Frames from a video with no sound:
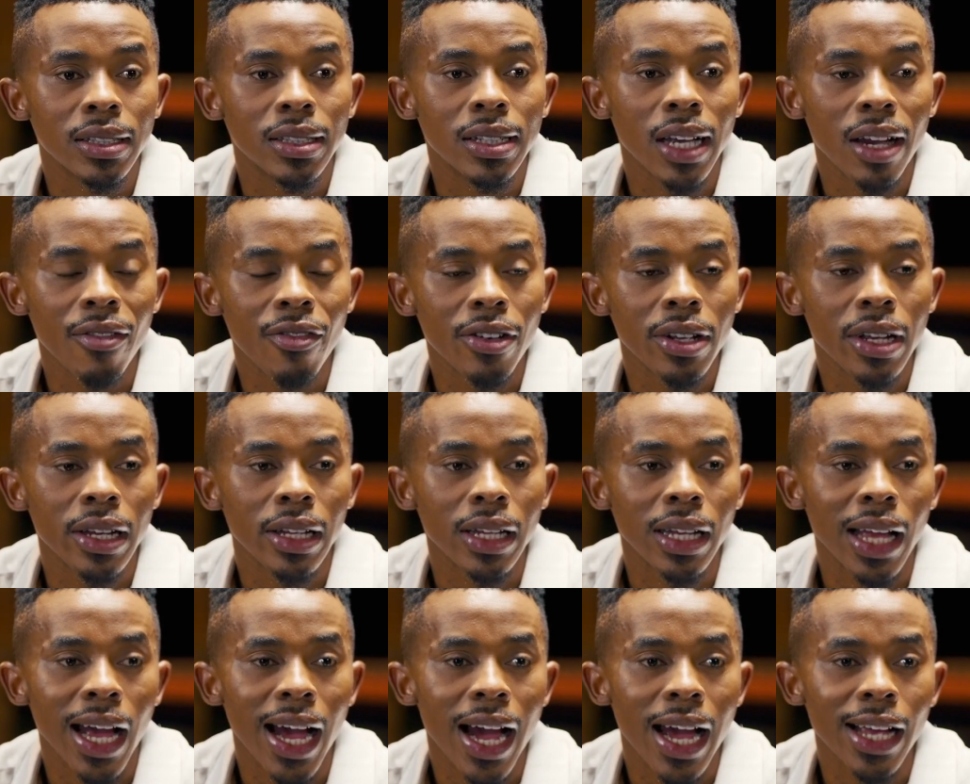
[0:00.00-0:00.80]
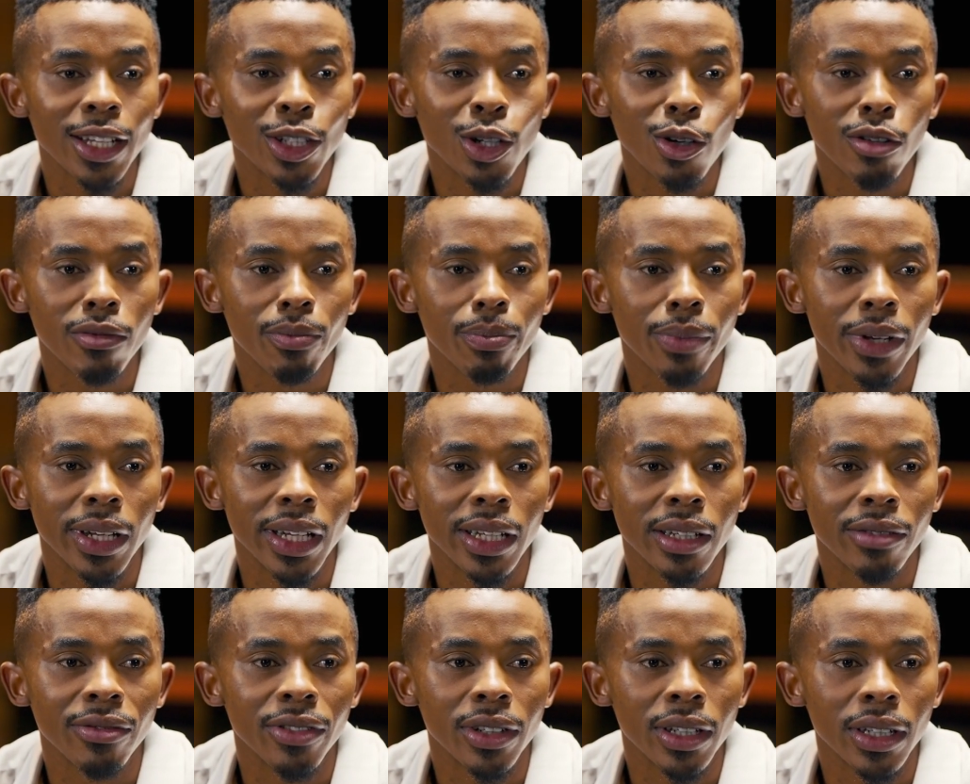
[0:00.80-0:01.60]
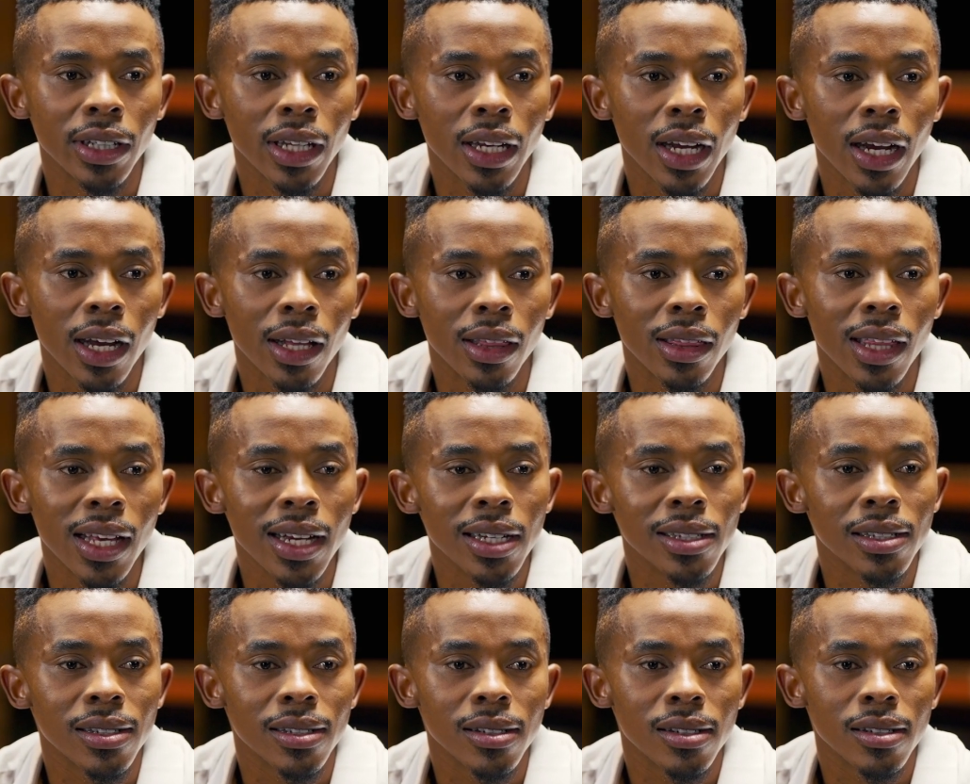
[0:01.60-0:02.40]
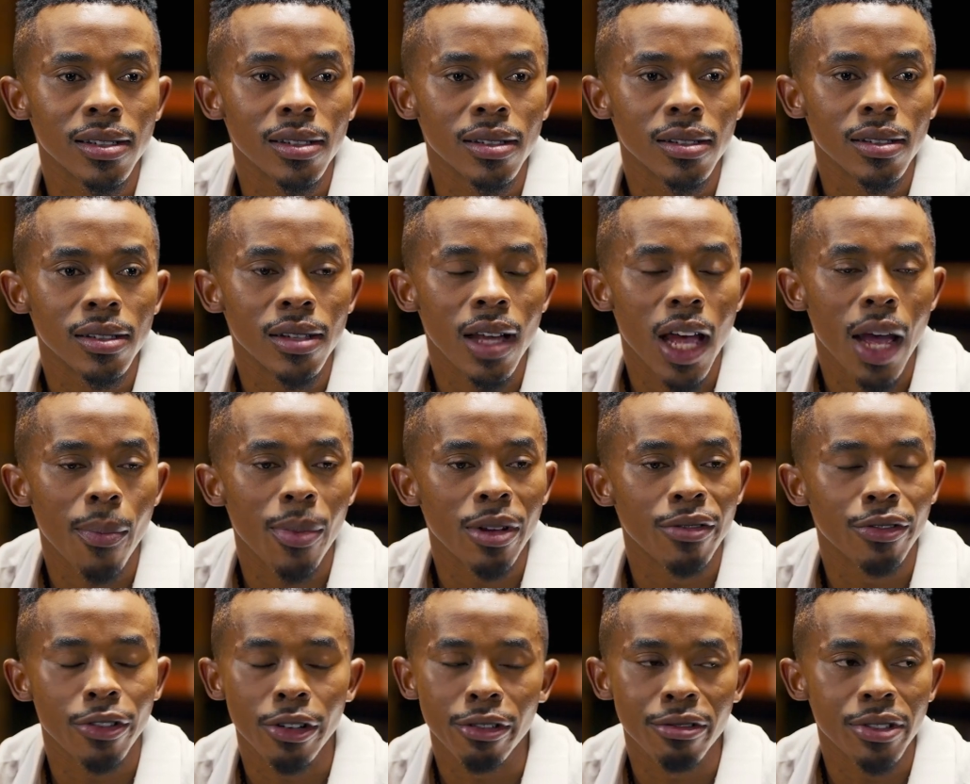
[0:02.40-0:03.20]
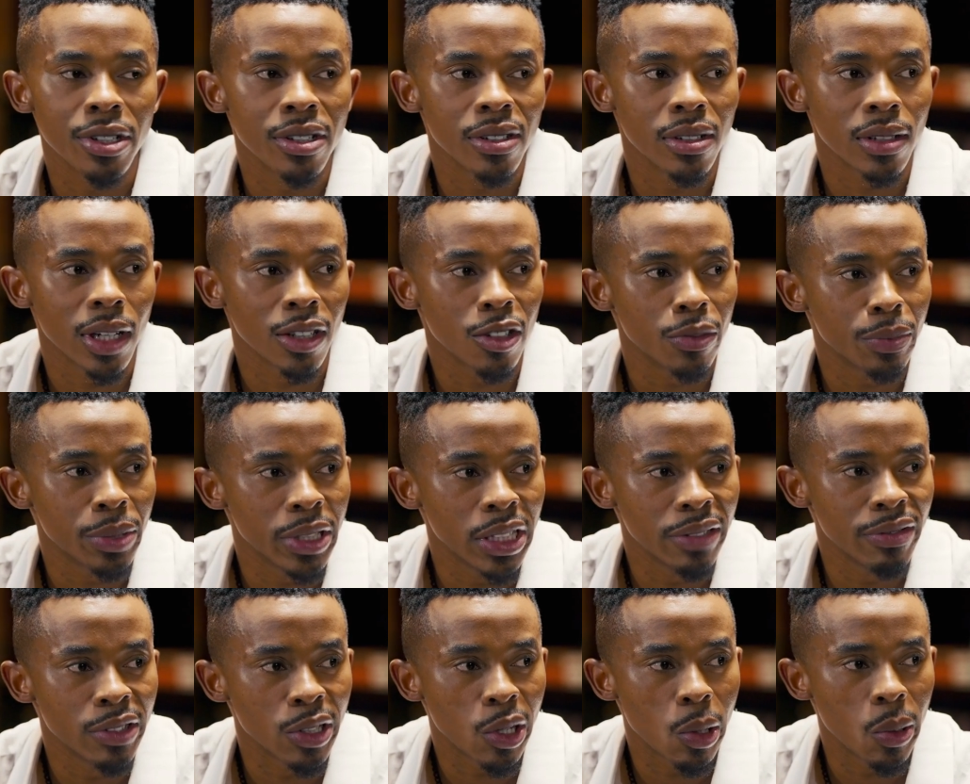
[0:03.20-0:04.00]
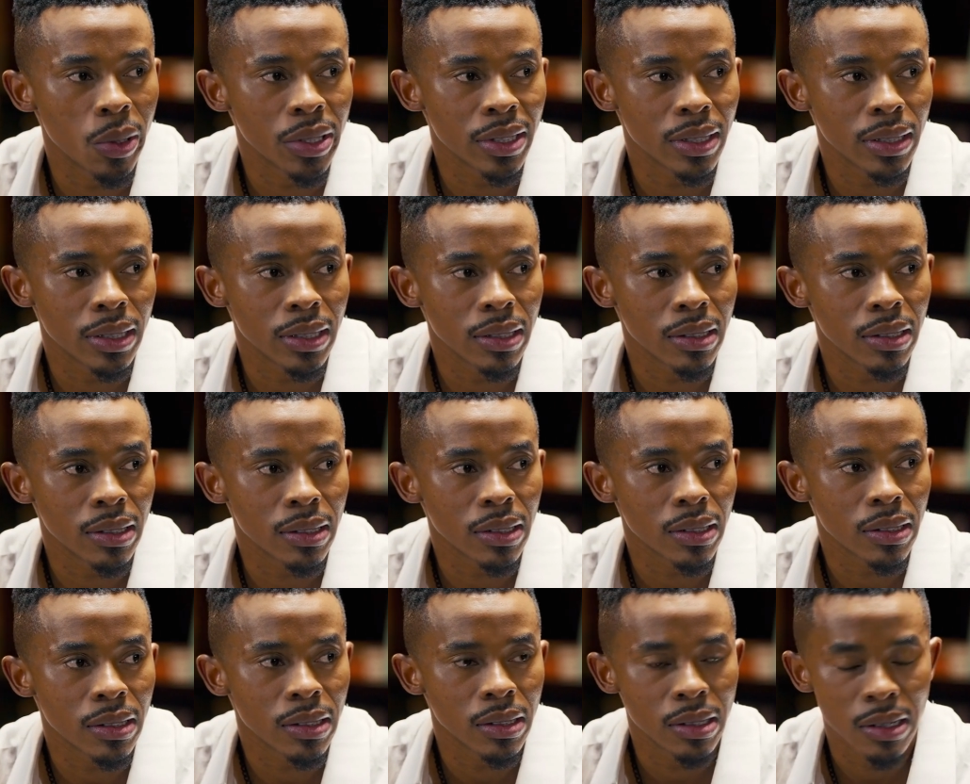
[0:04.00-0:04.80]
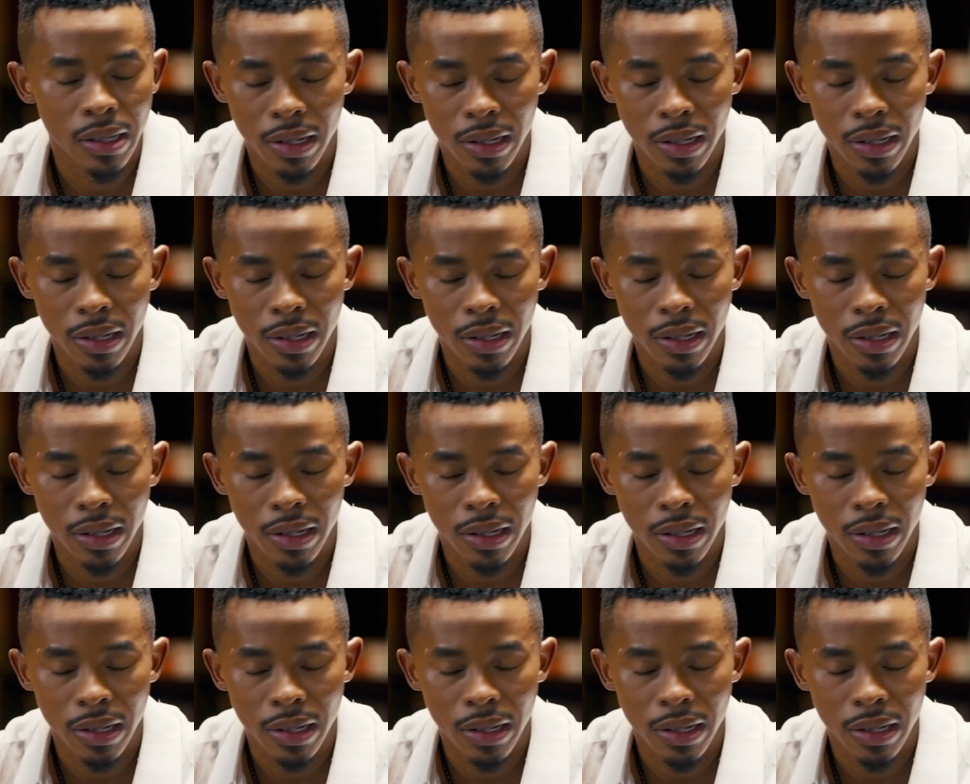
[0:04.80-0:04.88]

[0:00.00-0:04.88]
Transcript: Definitely, I don't believe in, things happen for a reason. I don't believe in coincidence.